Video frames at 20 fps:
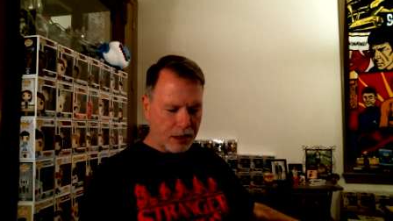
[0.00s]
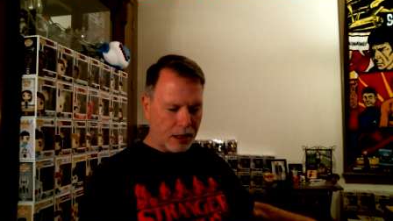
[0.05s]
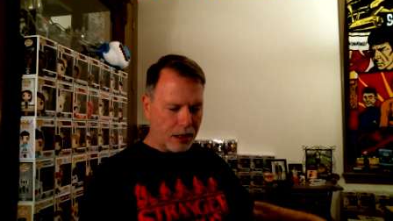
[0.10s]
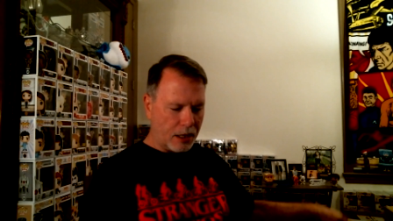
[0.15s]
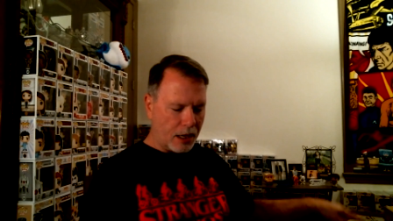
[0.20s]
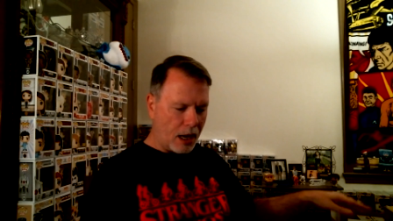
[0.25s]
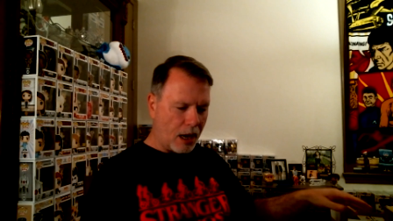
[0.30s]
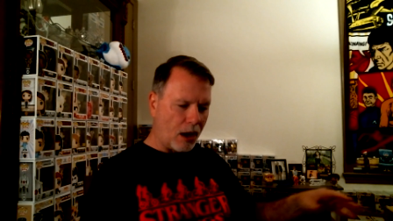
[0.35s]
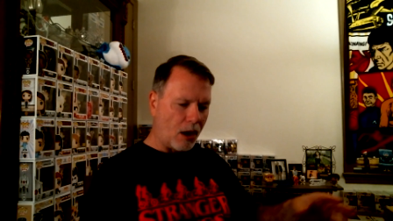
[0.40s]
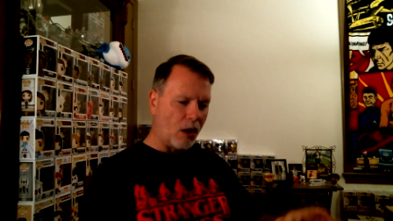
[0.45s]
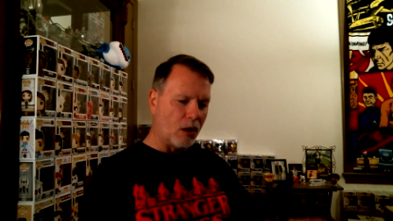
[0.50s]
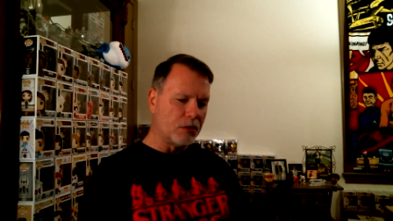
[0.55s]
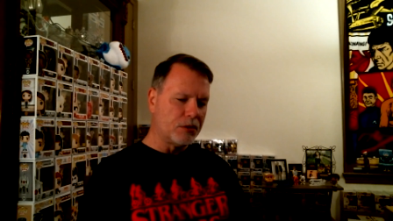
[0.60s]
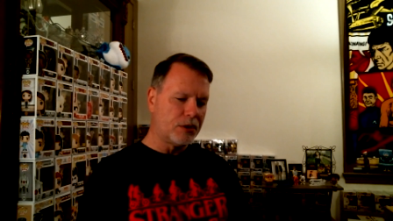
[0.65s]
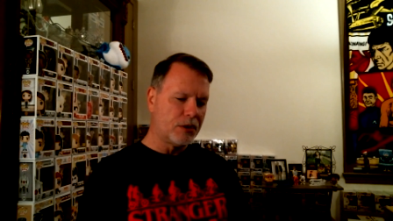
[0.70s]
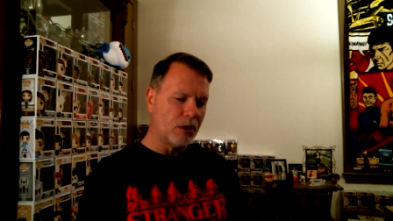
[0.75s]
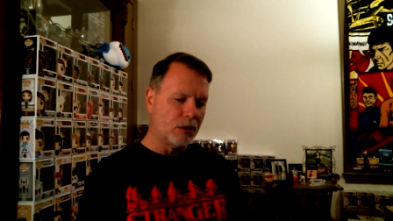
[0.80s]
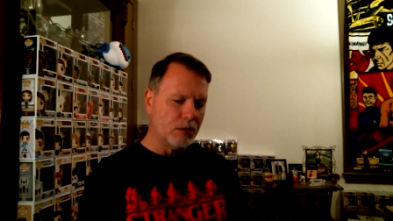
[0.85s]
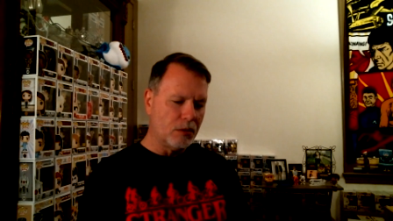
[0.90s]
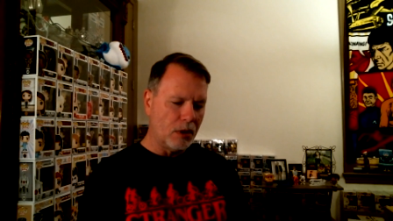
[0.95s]
Uh, I
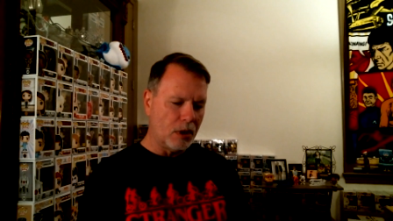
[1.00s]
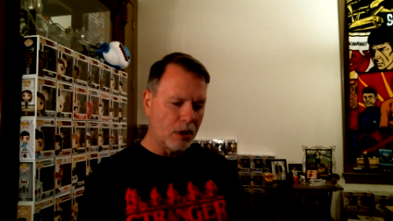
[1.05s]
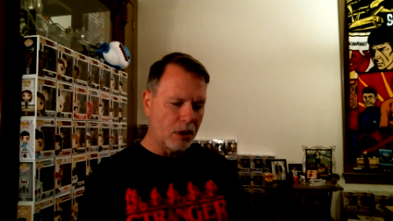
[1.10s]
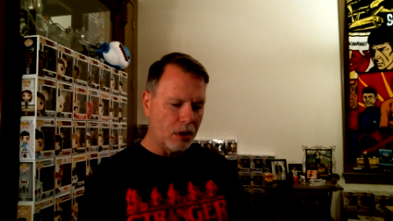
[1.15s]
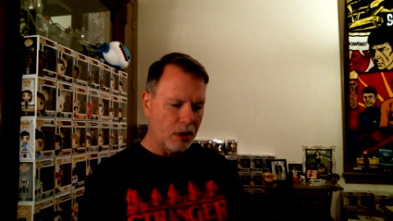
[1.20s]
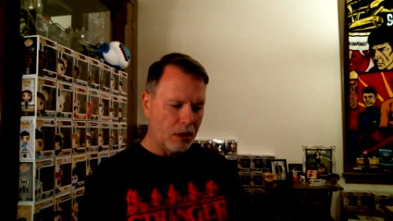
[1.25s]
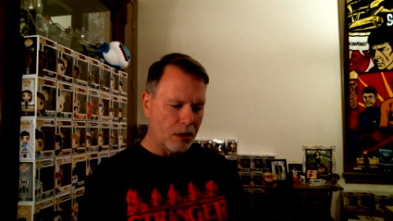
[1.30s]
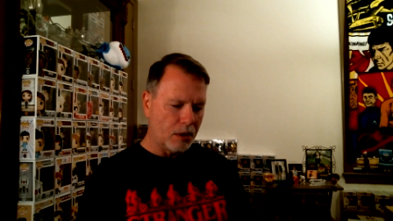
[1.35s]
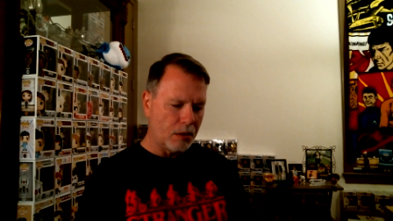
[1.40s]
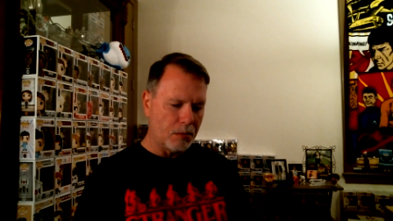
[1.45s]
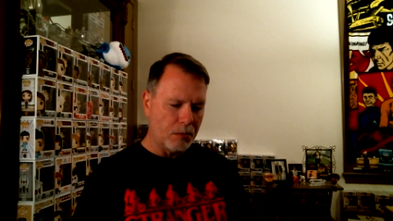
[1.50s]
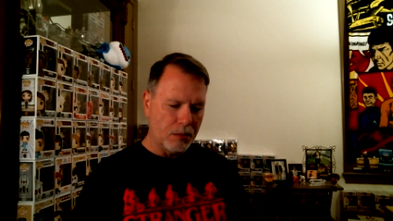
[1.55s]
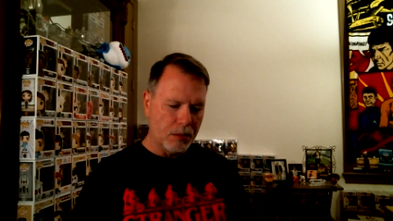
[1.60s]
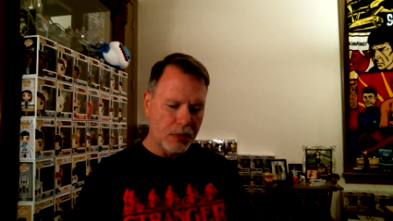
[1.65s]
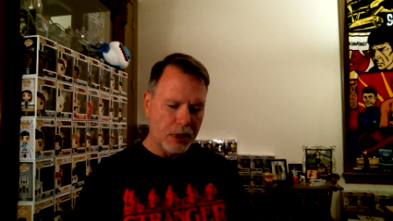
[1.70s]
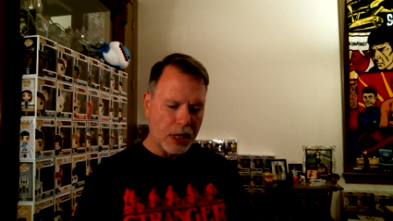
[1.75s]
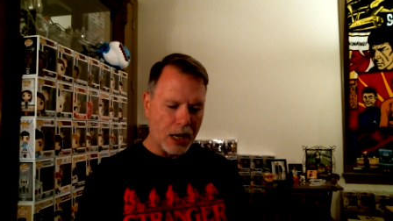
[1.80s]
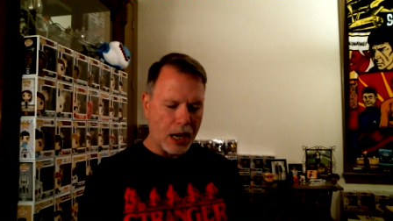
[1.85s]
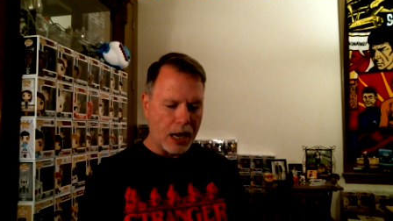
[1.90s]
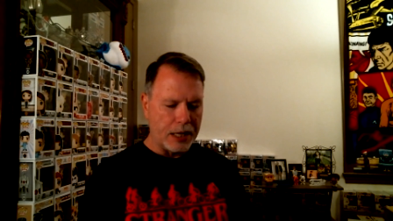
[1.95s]
also uh,
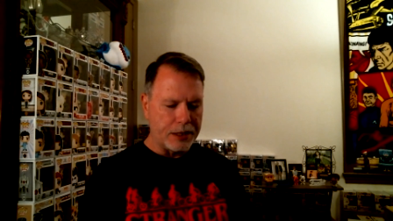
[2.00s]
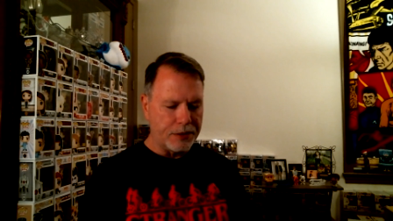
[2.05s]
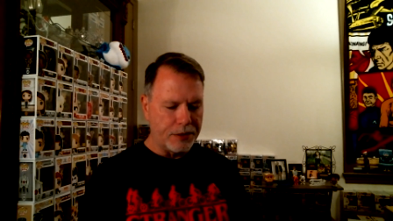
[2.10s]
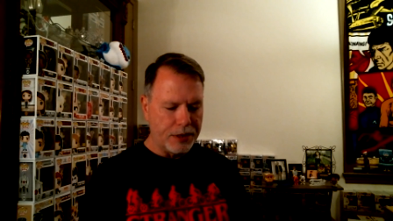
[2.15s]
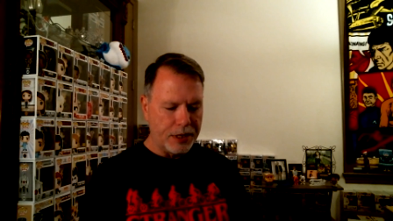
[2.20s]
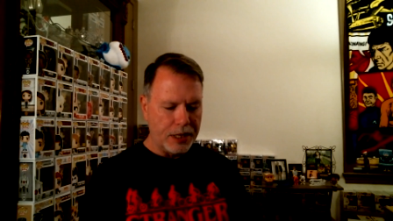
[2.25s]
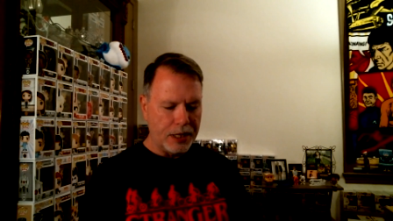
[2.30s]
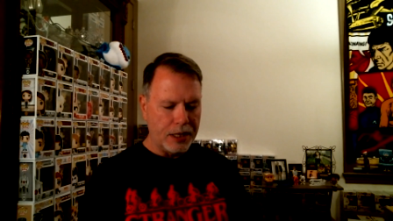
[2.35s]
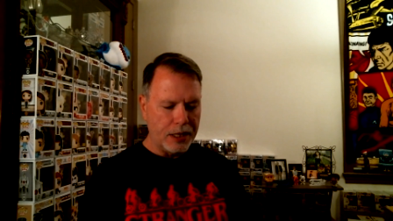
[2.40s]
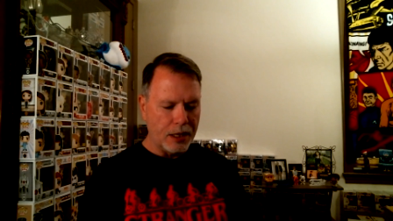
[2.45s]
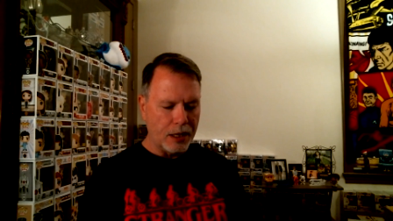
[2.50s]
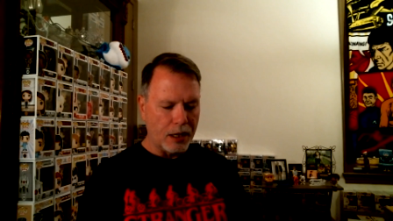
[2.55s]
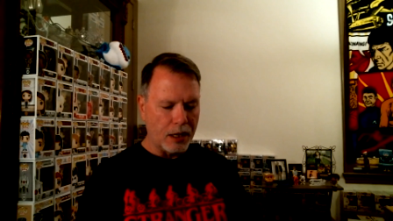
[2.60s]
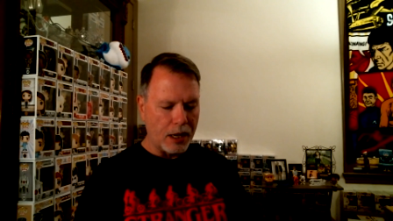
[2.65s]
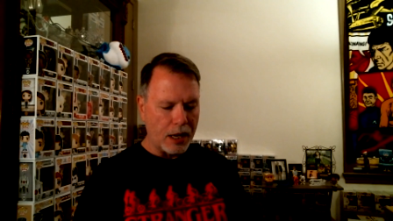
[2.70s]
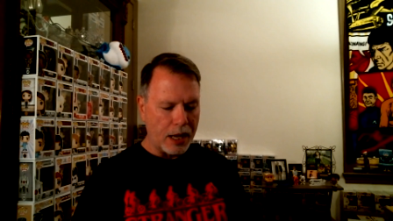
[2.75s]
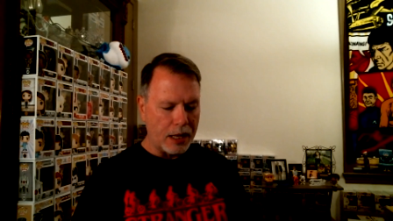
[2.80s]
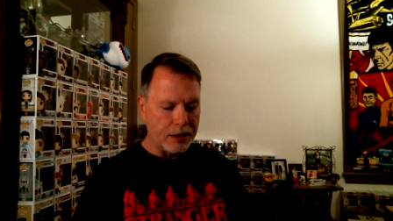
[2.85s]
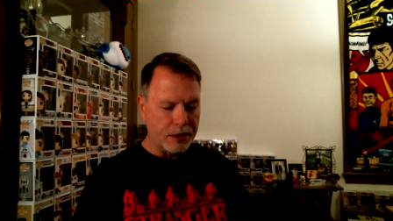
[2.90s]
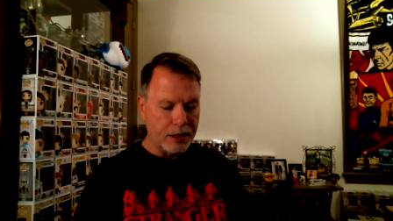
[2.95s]
got the,
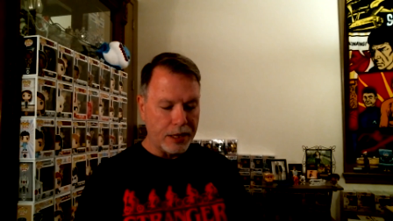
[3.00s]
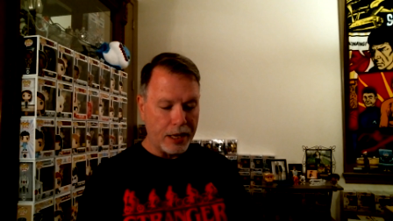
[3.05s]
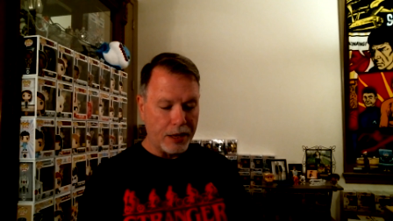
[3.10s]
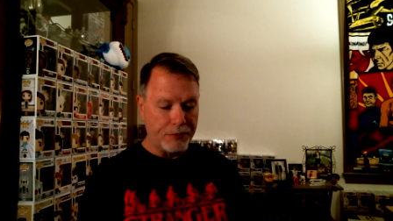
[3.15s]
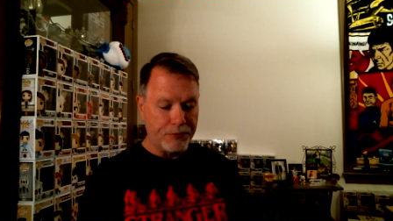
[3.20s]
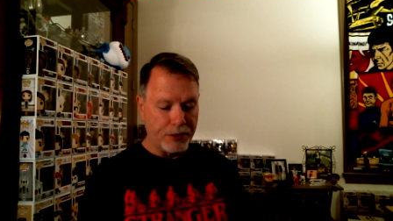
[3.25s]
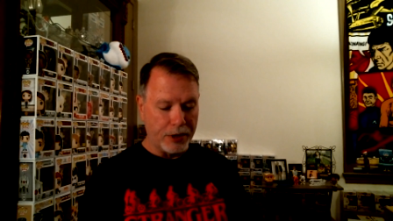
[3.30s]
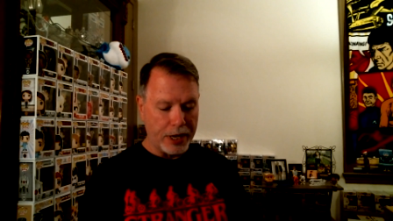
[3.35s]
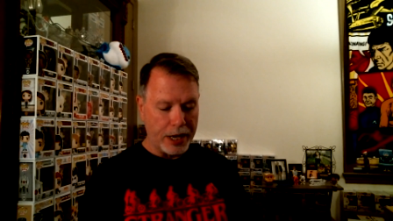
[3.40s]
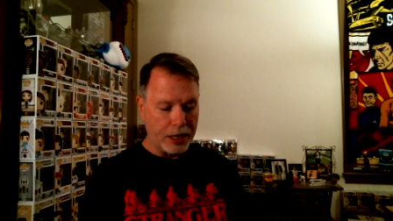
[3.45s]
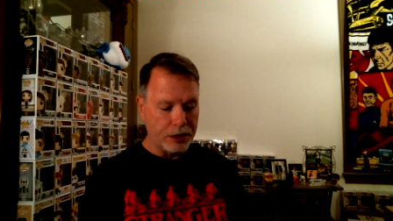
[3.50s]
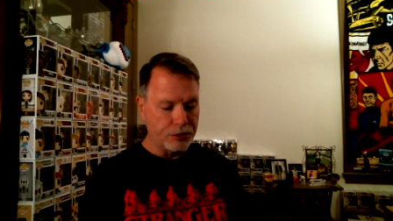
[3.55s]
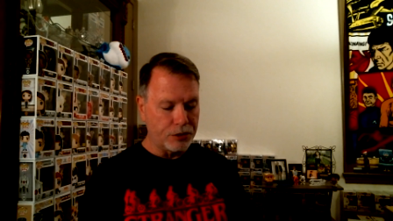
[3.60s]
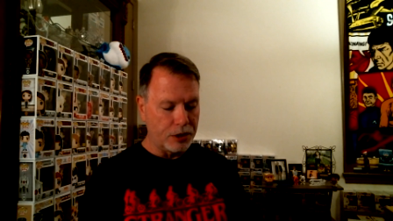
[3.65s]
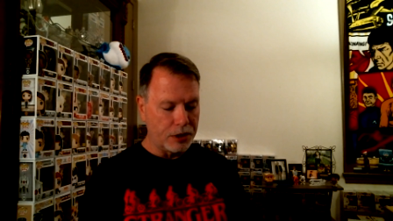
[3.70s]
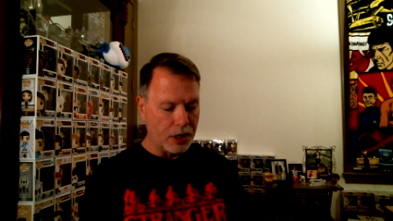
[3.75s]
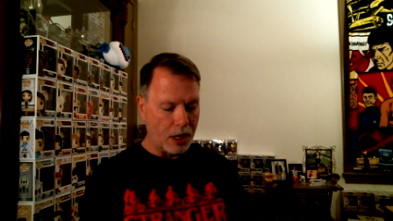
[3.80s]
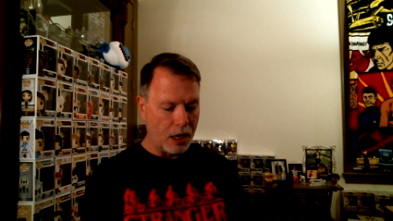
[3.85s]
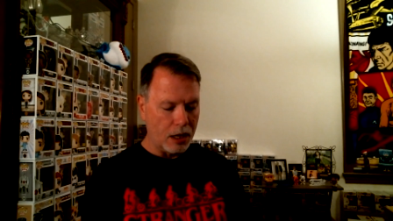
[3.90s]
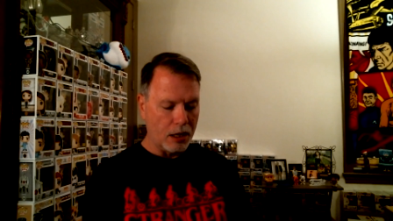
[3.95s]
uh, the, for
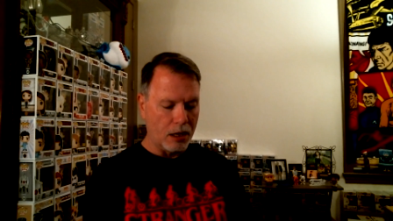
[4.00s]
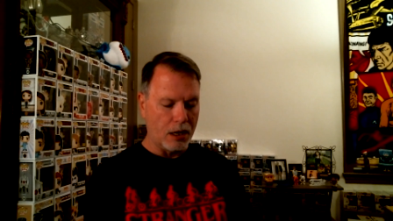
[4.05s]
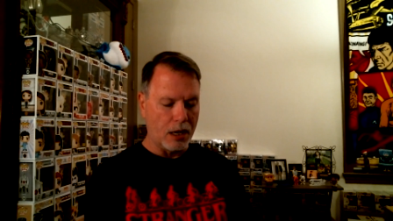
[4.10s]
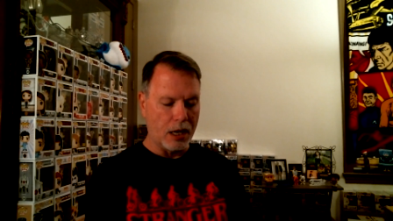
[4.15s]
extra dollar.